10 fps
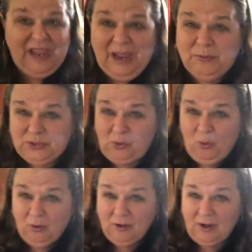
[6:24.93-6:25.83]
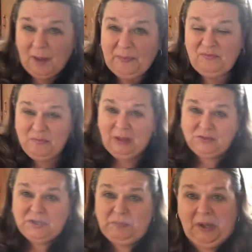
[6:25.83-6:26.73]
It was a 1/4 cup of
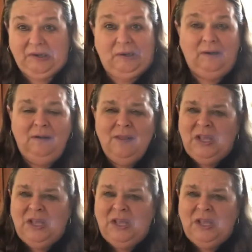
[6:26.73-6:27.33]
melted butter.